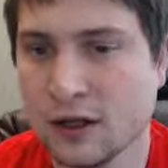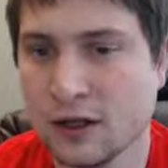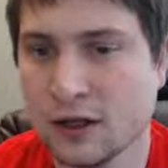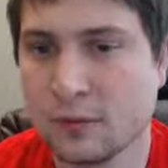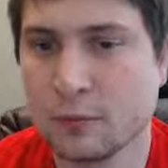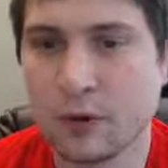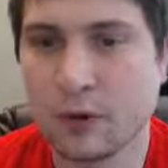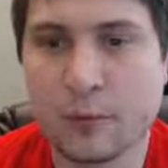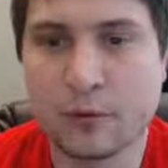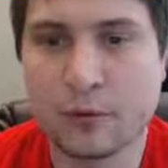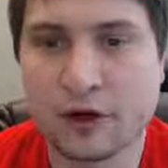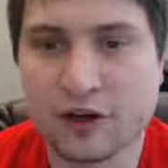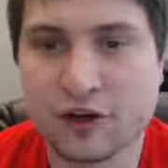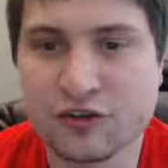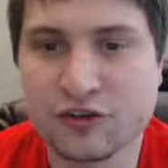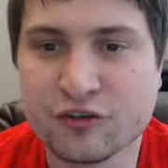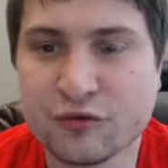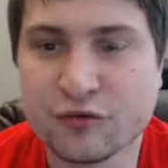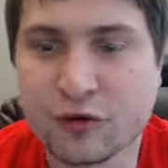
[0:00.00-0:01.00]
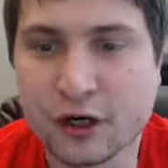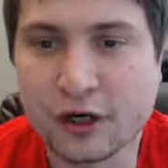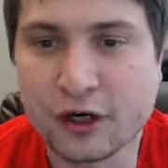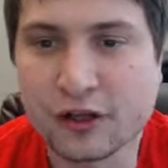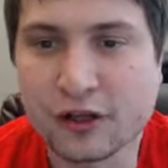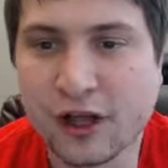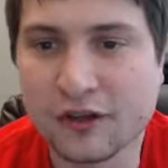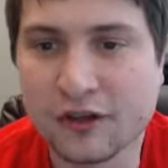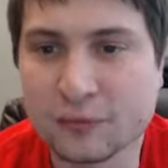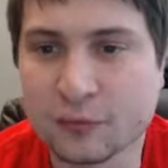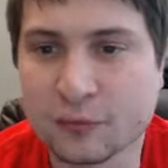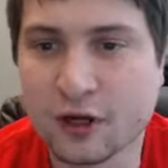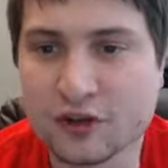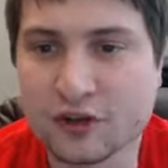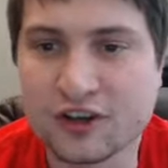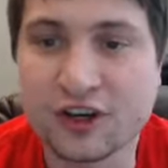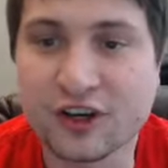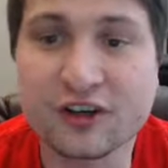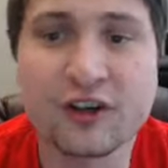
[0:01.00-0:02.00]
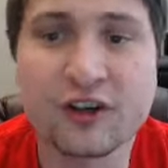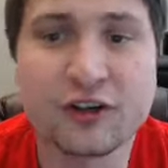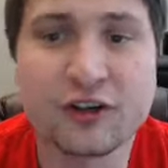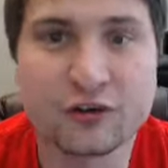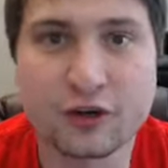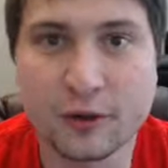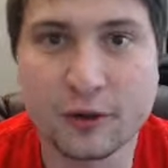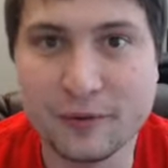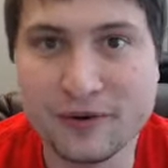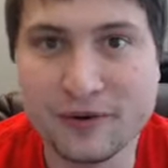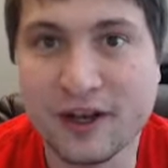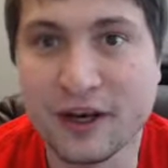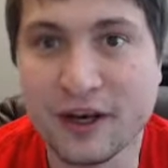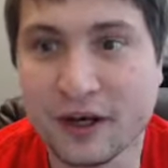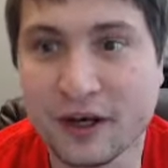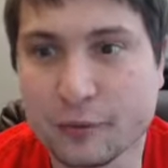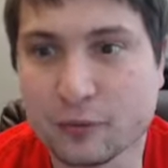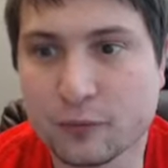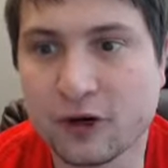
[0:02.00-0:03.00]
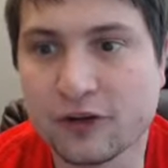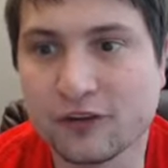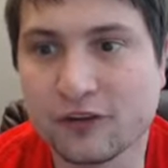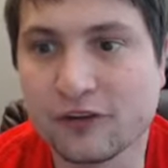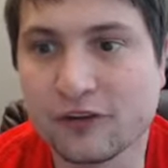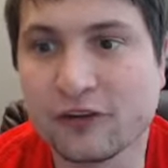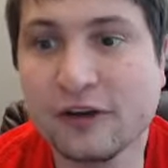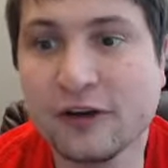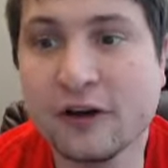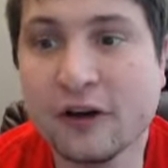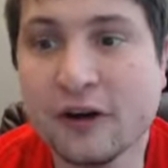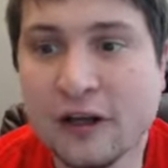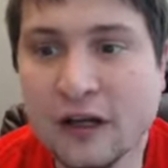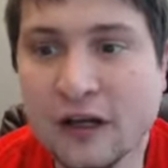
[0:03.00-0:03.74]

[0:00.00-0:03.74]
In preparation for our class project, scraping data and processing it,